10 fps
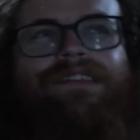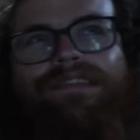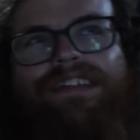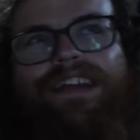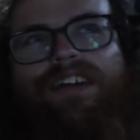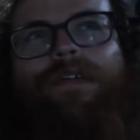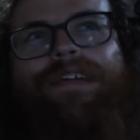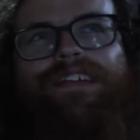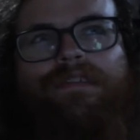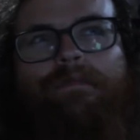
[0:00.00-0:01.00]
They're going
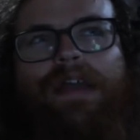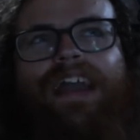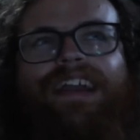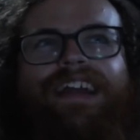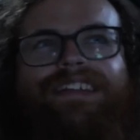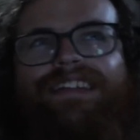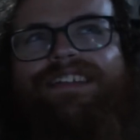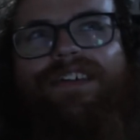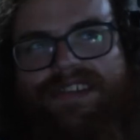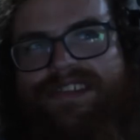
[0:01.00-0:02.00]
to the bank. I did
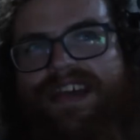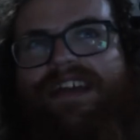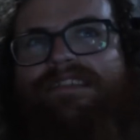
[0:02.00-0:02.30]
notice that.